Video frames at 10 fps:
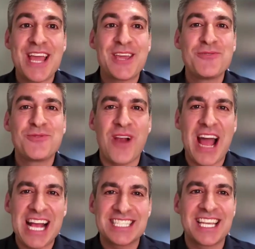Thank you
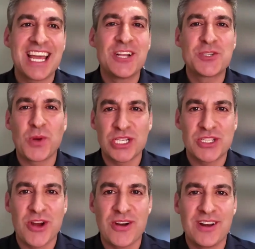for asking. I just want
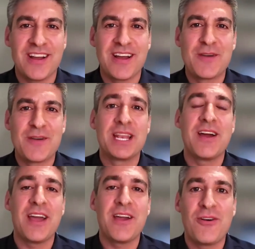to start,
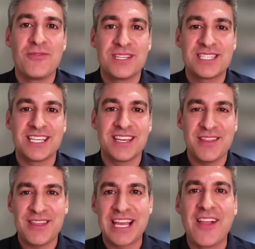and I
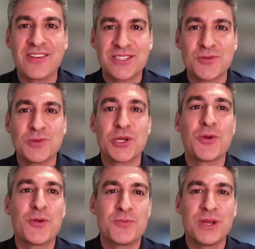obviously think Alastair will
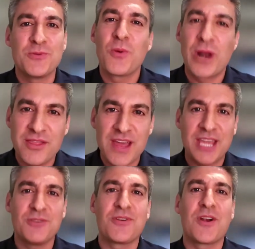agree with me. We want to
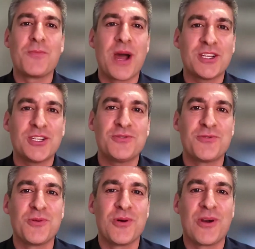thank you very much
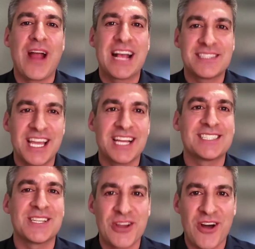for asking
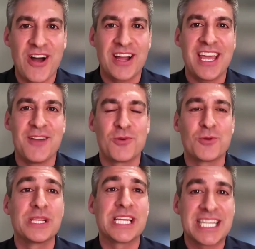us to talk, and
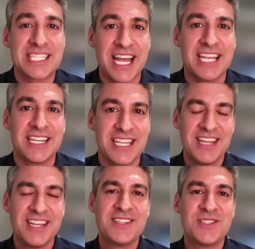we're really excited
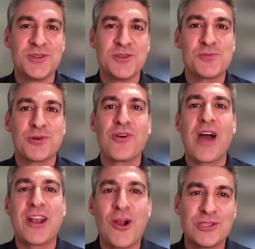to
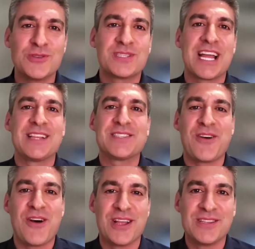provide our 2
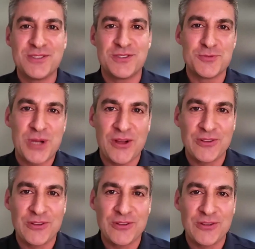cents on dupe
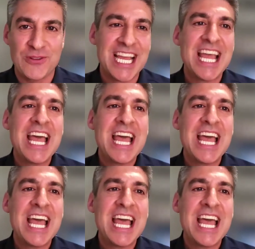culture.